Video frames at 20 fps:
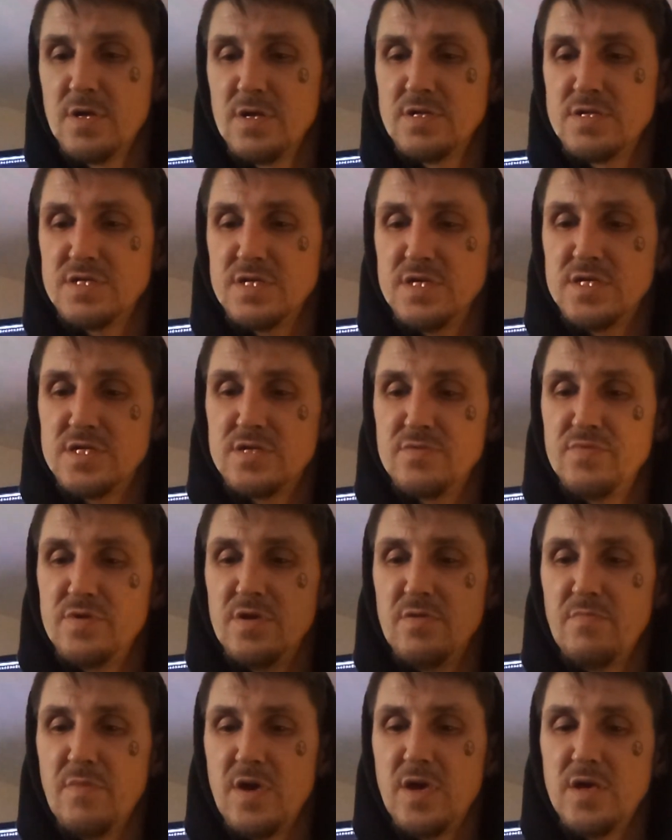ceased to
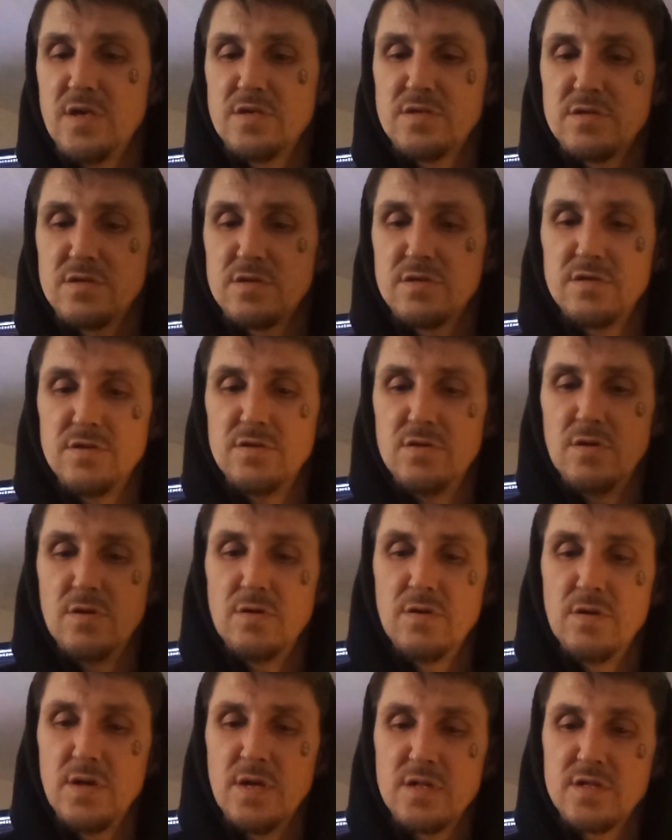be amazed,
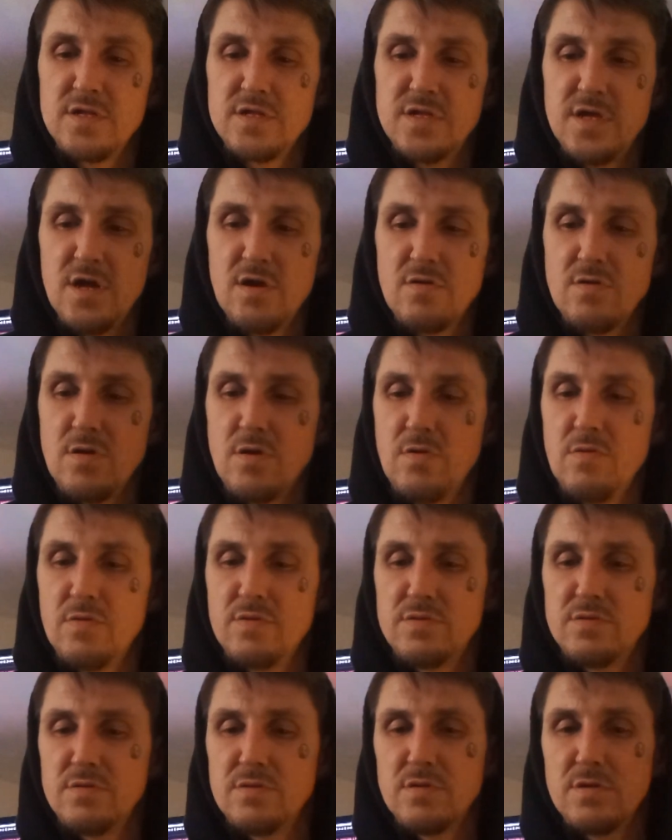at the
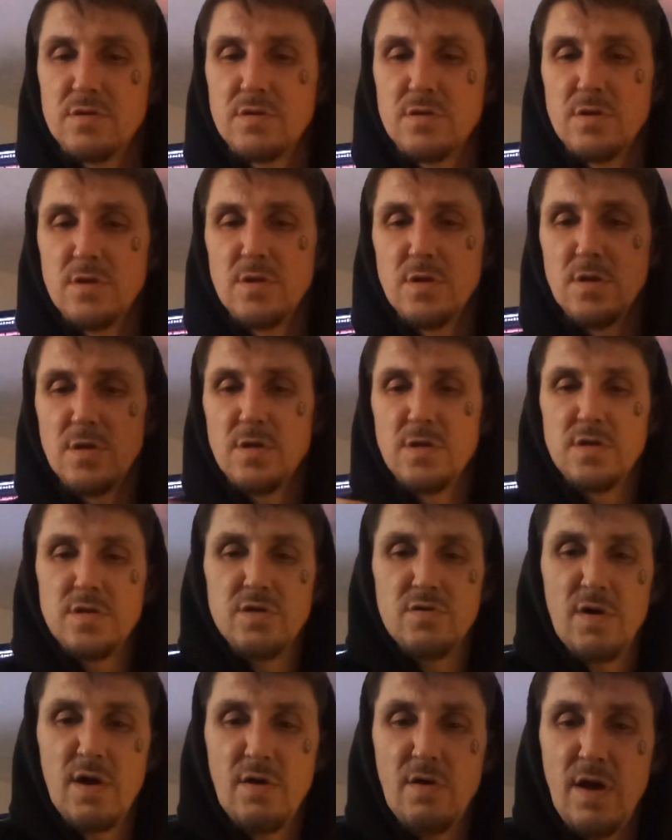tarot and
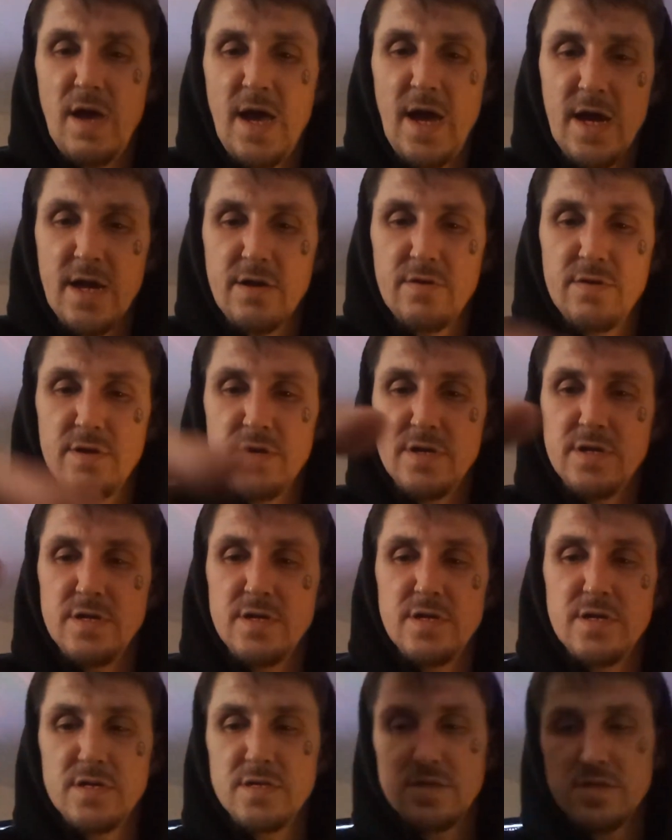how accurate
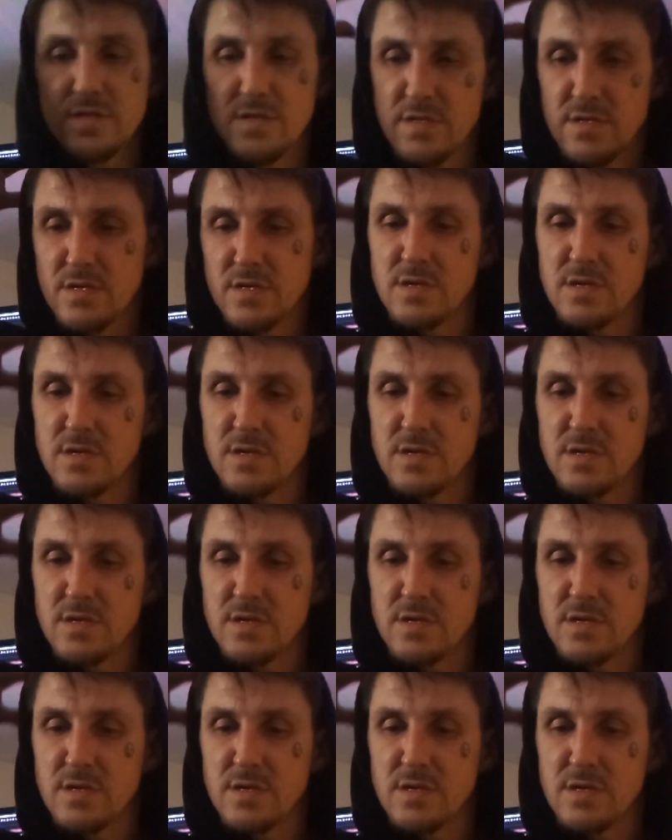it is,